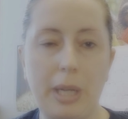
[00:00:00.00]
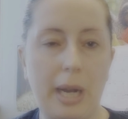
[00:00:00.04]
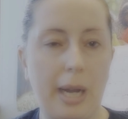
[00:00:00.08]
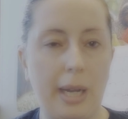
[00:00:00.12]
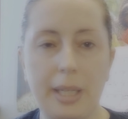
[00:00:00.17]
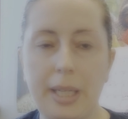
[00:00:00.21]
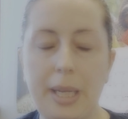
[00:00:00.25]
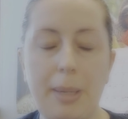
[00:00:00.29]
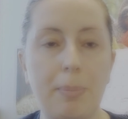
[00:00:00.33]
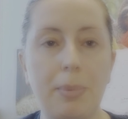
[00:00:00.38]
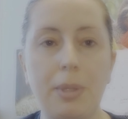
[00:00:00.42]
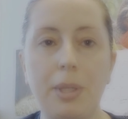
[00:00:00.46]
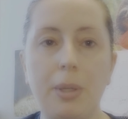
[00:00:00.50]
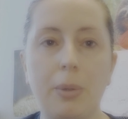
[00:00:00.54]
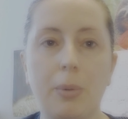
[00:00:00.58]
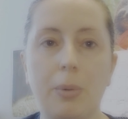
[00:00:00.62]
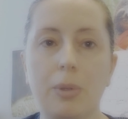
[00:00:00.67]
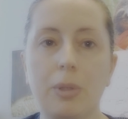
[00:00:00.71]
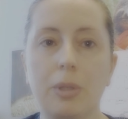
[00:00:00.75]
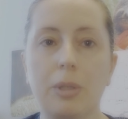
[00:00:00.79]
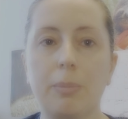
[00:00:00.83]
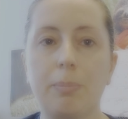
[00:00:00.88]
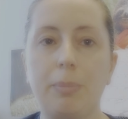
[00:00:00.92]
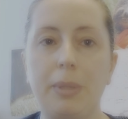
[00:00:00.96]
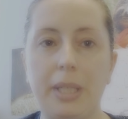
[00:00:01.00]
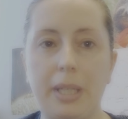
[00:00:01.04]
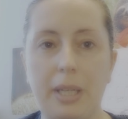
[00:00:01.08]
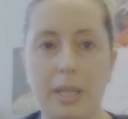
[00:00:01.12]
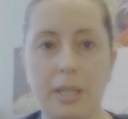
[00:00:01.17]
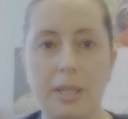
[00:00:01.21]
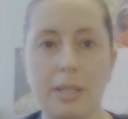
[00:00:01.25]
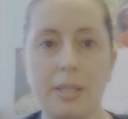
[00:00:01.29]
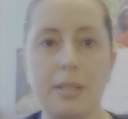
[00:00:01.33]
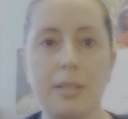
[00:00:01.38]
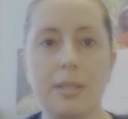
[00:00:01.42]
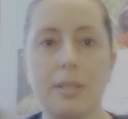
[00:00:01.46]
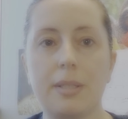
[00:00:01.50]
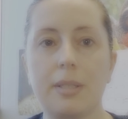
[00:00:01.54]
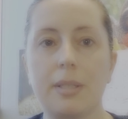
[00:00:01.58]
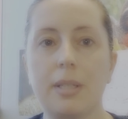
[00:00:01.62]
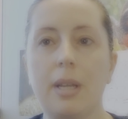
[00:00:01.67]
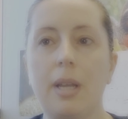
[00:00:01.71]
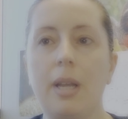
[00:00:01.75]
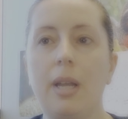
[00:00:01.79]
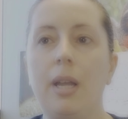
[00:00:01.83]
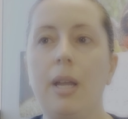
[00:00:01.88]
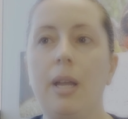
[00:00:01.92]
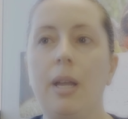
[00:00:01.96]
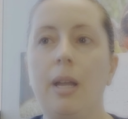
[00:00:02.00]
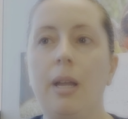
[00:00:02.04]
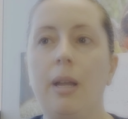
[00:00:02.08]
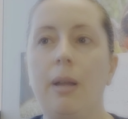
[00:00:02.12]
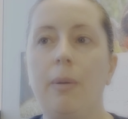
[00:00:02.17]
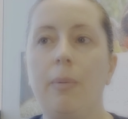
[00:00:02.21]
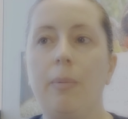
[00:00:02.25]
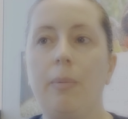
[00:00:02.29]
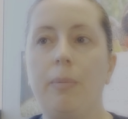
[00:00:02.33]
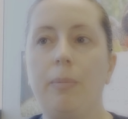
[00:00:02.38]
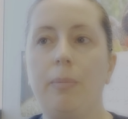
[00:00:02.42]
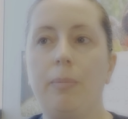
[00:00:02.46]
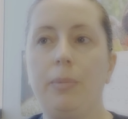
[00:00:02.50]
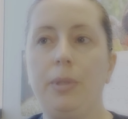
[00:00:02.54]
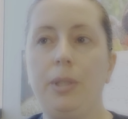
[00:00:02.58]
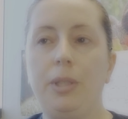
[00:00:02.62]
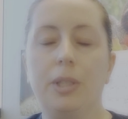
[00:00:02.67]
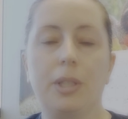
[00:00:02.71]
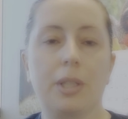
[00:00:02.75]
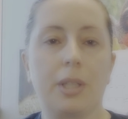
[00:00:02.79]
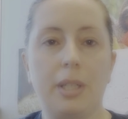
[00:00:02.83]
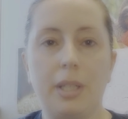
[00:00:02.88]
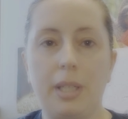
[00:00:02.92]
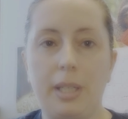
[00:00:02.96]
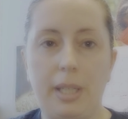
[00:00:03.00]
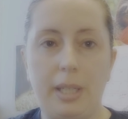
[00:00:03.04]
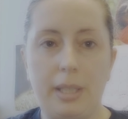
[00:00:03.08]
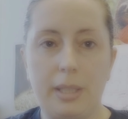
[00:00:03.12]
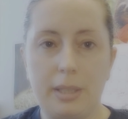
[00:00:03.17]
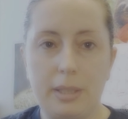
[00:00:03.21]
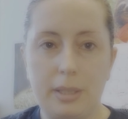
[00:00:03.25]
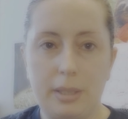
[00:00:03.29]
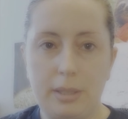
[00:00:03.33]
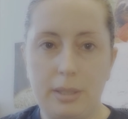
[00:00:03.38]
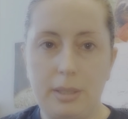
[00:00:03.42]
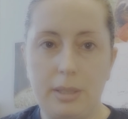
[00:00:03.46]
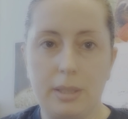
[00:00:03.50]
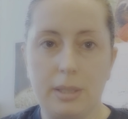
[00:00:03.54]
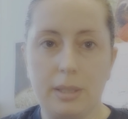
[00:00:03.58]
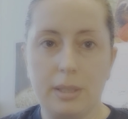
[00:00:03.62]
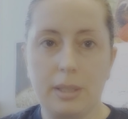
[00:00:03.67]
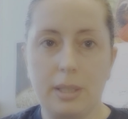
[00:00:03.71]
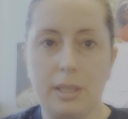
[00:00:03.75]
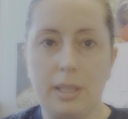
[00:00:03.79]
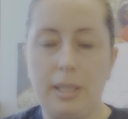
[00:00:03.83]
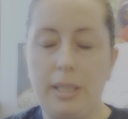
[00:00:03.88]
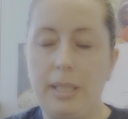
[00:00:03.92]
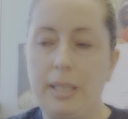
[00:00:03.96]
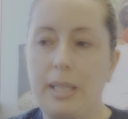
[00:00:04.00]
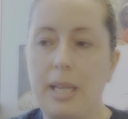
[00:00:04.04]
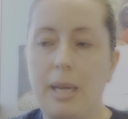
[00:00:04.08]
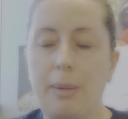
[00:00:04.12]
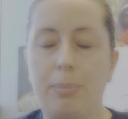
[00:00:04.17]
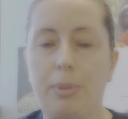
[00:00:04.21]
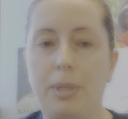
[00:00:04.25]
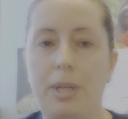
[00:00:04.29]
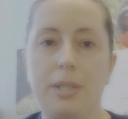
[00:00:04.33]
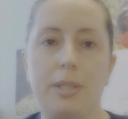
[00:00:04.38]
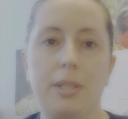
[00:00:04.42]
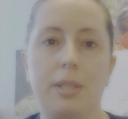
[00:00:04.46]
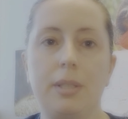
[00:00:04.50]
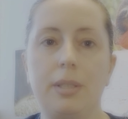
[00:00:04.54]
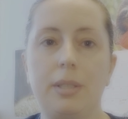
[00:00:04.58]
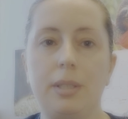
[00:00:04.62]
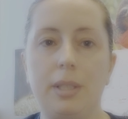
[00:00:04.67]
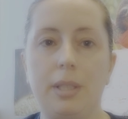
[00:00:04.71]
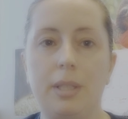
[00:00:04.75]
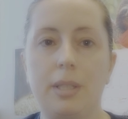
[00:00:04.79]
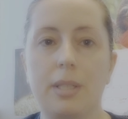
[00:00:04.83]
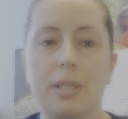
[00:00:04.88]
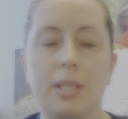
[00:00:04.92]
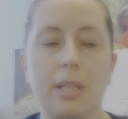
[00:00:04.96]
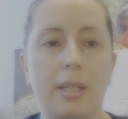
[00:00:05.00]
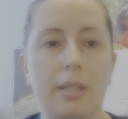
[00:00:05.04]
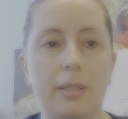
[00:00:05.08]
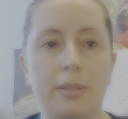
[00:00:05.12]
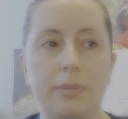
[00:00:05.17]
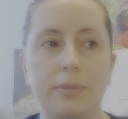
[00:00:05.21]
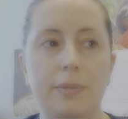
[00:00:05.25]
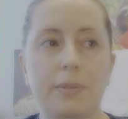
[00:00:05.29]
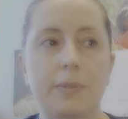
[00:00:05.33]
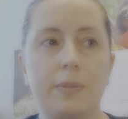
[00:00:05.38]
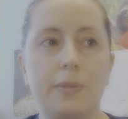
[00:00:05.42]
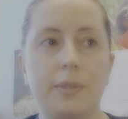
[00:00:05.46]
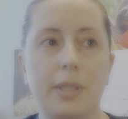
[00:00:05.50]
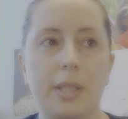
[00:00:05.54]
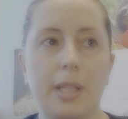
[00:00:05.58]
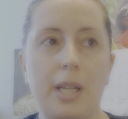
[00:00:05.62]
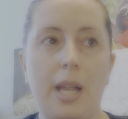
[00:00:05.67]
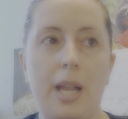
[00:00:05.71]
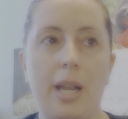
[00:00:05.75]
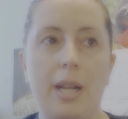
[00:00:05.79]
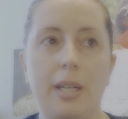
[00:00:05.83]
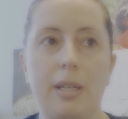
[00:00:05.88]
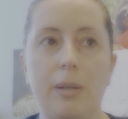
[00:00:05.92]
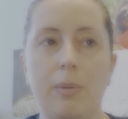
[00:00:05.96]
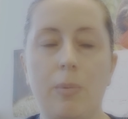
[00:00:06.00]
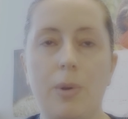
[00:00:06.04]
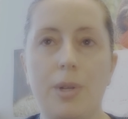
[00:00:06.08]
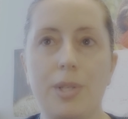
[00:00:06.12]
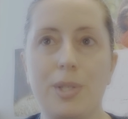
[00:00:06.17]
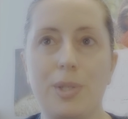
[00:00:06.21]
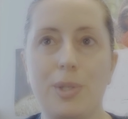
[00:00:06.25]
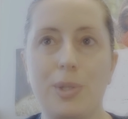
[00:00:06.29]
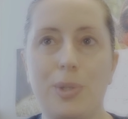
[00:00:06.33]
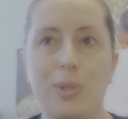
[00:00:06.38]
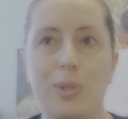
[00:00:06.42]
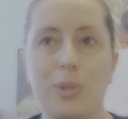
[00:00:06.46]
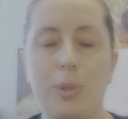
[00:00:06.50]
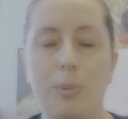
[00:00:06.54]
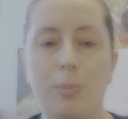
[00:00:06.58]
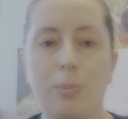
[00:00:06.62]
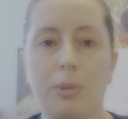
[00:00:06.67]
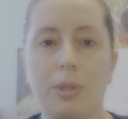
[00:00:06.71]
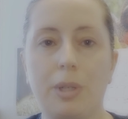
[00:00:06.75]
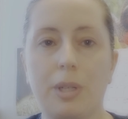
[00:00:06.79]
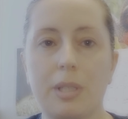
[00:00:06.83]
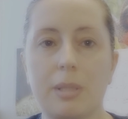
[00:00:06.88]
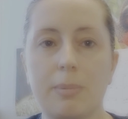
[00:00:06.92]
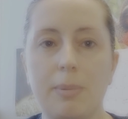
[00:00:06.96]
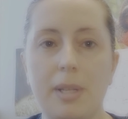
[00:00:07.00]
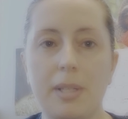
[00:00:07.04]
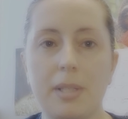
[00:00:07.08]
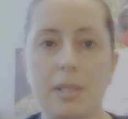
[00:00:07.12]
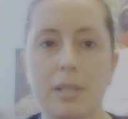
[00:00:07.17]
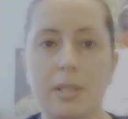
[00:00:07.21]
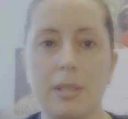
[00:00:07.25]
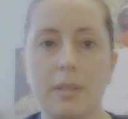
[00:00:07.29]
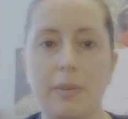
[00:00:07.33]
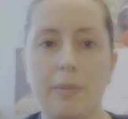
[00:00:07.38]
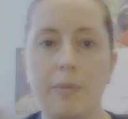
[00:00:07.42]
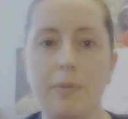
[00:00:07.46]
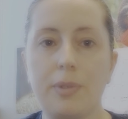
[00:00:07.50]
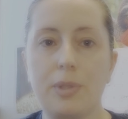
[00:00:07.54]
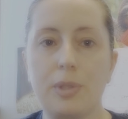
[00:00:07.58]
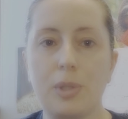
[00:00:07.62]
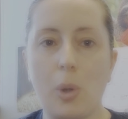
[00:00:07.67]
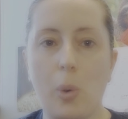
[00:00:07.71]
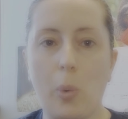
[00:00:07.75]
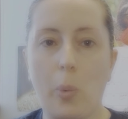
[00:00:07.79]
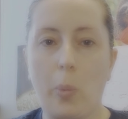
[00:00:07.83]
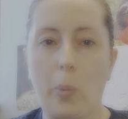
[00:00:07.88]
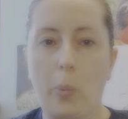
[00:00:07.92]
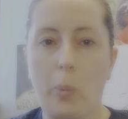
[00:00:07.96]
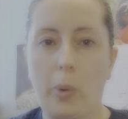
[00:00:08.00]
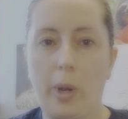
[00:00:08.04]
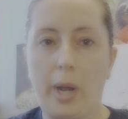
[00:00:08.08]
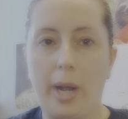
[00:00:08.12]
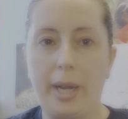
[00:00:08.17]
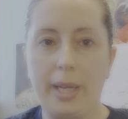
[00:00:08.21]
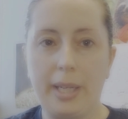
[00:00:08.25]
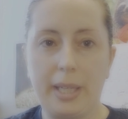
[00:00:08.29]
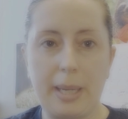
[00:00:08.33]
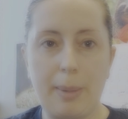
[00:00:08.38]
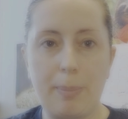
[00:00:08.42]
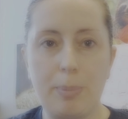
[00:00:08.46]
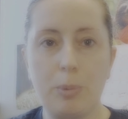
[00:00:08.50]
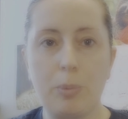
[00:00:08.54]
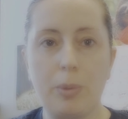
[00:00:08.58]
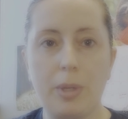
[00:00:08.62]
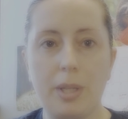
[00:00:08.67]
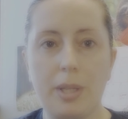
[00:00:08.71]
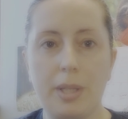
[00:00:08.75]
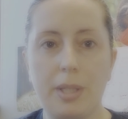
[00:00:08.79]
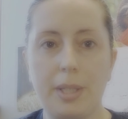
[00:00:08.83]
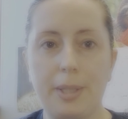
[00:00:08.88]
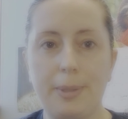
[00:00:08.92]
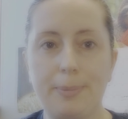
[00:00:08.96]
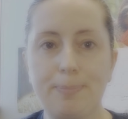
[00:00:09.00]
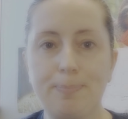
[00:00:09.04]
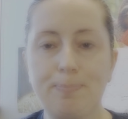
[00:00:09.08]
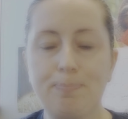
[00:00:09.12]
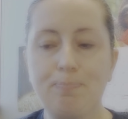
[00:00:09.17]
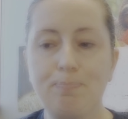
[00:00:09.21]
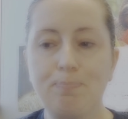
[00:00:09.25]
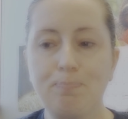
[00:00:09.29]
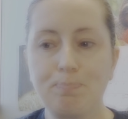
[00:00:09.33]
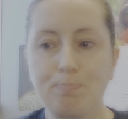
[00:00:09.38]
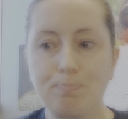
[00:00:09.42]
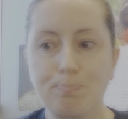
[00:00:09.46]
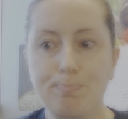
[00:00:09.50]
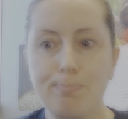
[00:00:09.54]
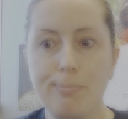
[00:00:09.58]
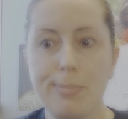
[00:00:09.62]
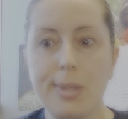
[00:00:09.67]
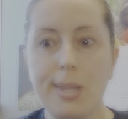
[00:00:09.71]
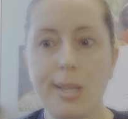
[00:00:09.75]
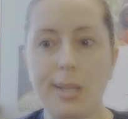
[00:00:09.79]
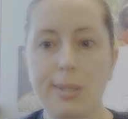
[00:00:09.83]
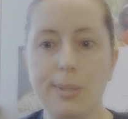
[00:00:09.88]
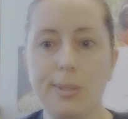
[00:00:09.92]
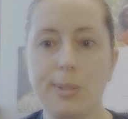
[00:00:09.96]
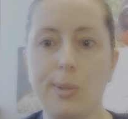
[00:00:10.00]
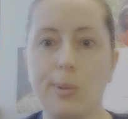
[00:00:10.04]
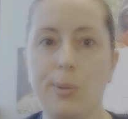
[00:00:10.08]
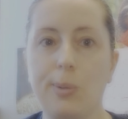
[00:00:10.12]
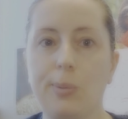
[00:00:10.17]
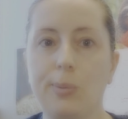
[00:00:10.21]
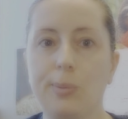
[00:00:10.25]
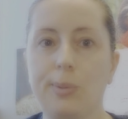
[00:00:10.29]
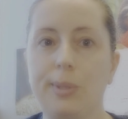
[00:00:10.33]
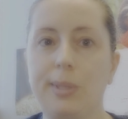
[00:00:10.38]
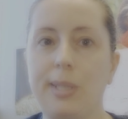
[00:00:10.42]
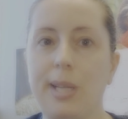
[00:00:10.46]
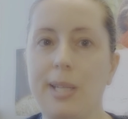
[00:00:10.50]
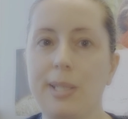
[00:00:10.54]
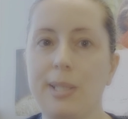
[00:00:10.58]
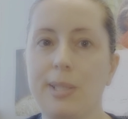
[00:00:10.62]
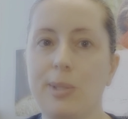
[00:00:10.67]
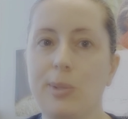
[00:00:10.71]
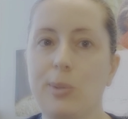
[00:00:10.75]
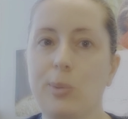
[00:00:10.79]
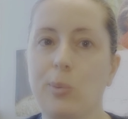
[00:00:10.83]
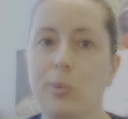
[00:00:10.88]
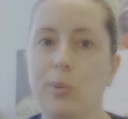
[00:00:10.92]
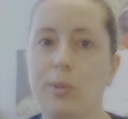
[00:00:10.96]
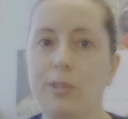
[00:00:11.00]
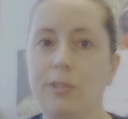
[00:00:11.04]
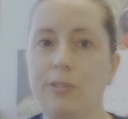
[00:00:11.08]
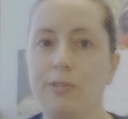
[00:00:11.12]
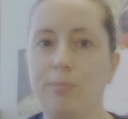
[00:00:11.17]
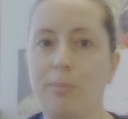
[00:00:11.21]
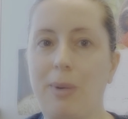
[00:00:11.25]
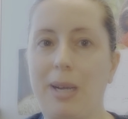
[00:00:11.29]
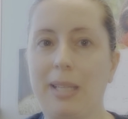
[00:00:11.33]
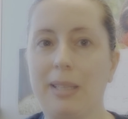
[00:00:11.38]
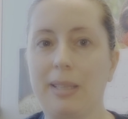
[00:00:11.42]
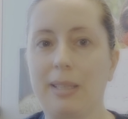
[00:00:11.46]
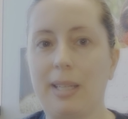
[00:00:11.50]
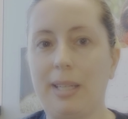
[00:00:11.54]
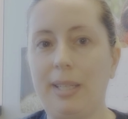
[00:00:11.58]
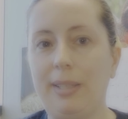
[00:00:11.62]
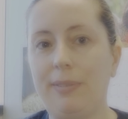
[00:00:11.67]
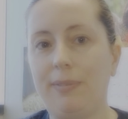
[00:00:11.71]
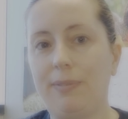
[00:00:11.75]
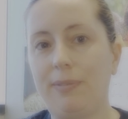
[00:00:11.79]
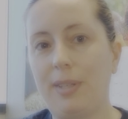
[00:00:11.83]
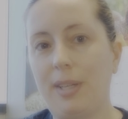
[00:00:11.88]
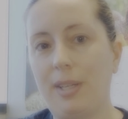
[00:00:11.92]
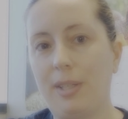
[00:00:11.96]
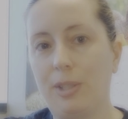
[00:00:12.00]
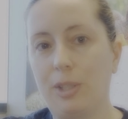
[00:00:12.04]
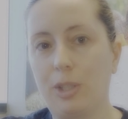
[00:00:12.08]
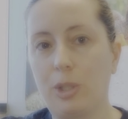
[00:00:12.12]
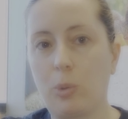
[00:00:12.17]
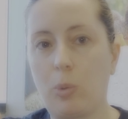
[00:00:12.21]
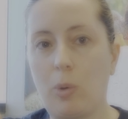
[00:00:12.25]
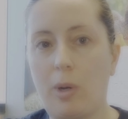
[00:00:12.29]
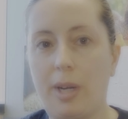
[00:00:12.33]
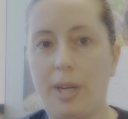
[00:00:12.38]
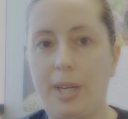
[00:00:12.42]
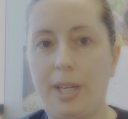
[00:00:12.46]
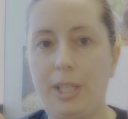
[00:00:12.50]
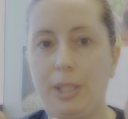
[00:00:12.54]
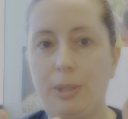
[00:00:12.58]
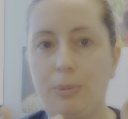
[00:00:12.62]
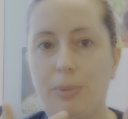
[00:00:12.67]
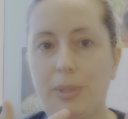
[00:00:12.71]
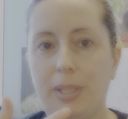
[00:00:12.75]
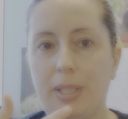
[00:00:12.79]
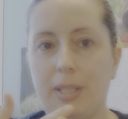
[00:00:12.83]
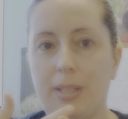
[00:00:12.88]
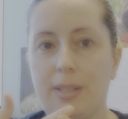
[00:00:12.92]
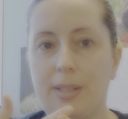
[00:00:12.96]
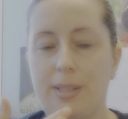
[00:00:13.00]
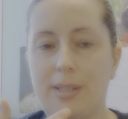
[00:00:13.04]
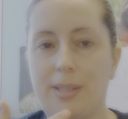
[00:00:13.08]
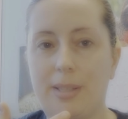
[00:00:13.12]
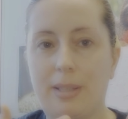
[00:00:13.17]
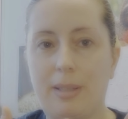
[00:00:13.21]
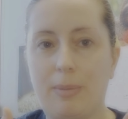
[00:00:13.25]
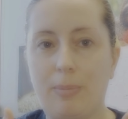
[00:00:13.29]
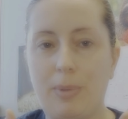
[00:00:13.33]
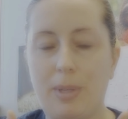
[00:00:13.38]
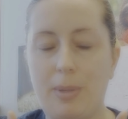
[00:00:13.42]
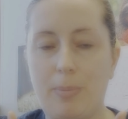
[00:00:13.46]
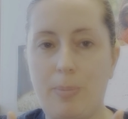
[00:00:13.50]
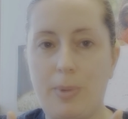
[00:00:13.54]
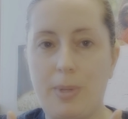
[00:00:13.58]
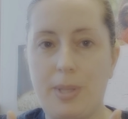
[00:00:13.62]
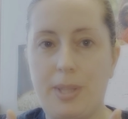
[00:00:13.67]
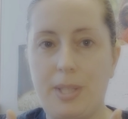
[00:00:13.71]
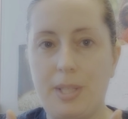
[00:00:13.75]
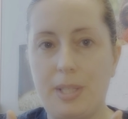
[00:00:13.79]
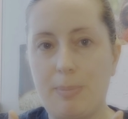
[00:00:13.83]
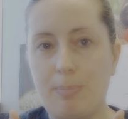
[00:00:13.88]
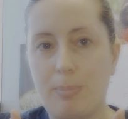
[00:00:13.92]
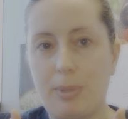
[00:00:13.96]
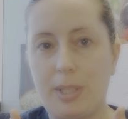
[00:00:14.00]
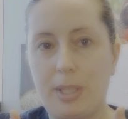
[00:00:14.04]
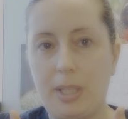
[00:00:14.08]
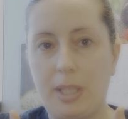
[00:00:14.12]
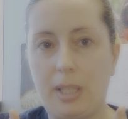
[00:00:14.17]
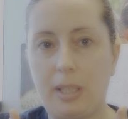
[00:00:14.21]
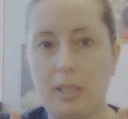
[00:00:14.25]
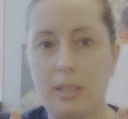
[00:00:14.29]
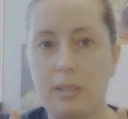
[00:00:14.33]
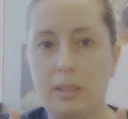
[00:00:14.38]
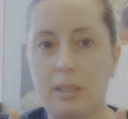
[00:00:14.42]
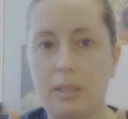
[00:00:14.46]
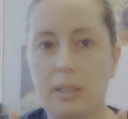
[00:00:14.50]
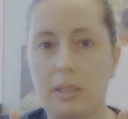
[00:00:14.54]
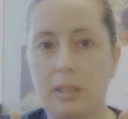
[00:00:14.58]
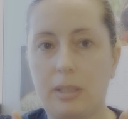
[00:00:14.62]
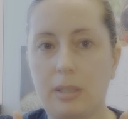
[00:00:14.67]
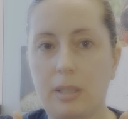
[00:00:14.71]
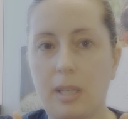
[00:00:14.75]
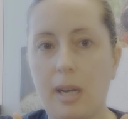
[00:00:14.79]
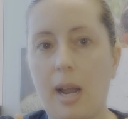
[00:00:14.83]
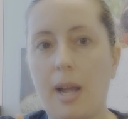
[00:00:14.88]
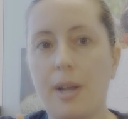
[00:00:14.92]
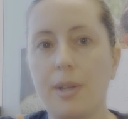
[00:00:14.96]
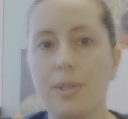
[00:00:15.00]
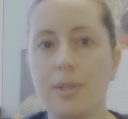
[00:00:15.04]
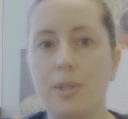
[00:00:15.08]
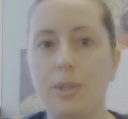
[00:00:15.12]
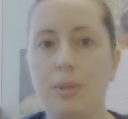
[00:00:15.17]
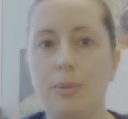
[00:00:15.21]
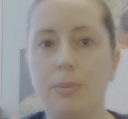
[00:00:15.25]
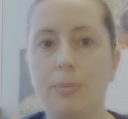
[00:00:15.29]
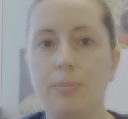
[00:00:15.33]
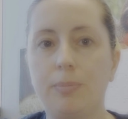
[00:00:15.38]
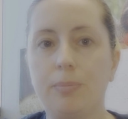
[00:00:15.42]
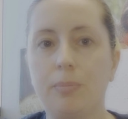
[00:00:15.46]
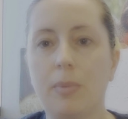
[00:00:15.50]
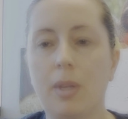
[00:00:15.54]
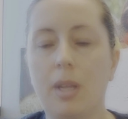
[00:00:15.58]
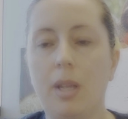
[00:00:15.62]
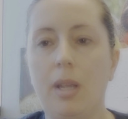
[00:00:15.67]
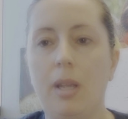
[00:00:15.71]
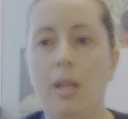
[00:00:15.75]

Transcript: you got to keep the order because you're going to need it. You're going to need that present to yourself. And it wasn't super expensive, so I kept with it. So that's sort of my life intertwined with this particular costume.